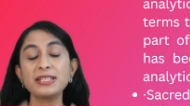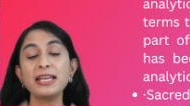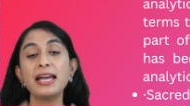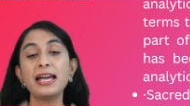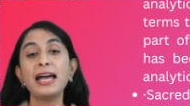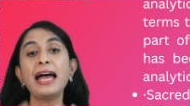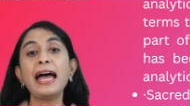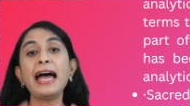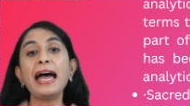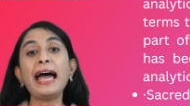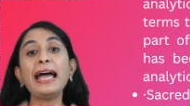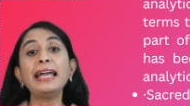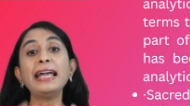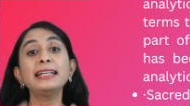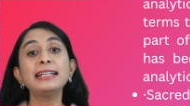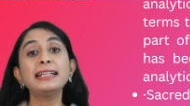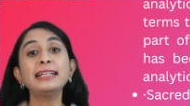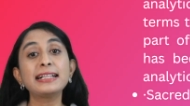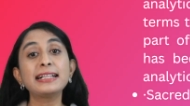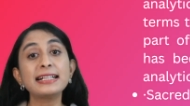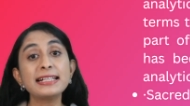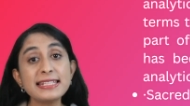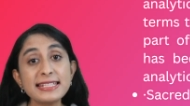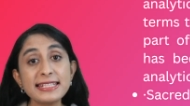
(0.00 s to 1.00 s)
and
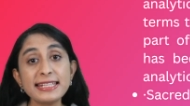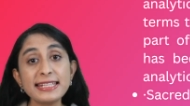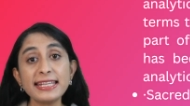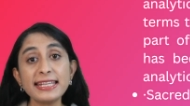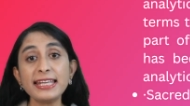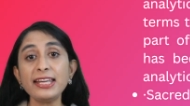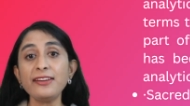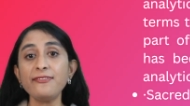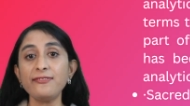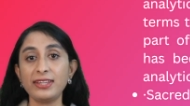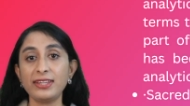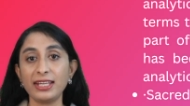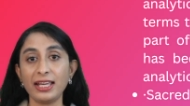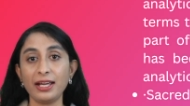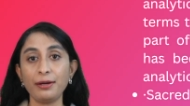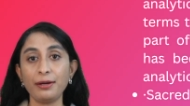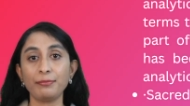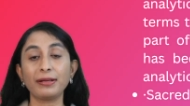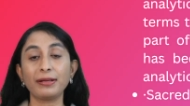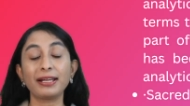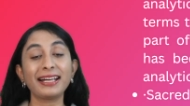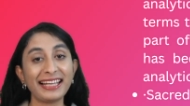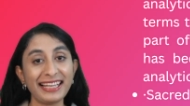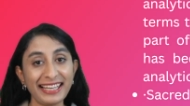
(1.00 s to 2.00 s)
conceive them
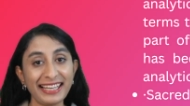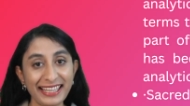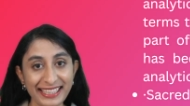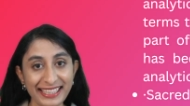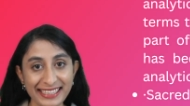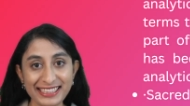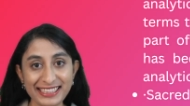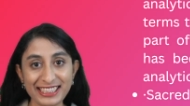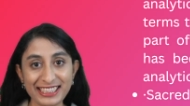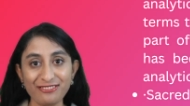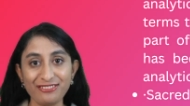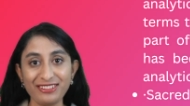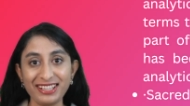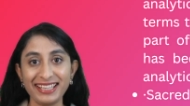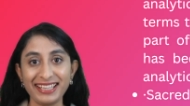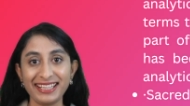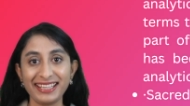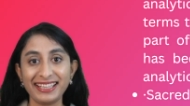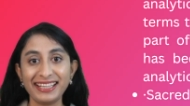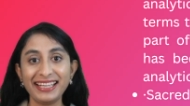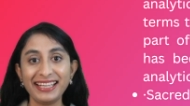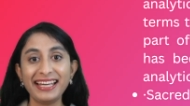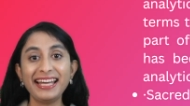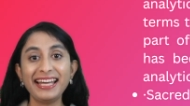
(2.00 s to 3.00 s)
collectively,
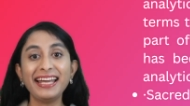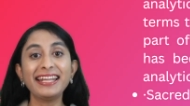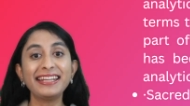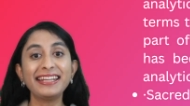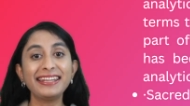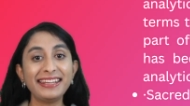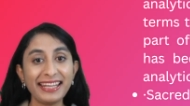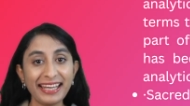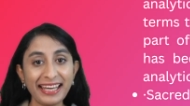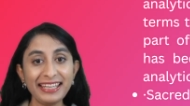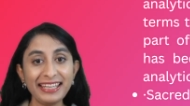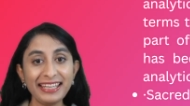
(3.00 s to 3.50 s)
then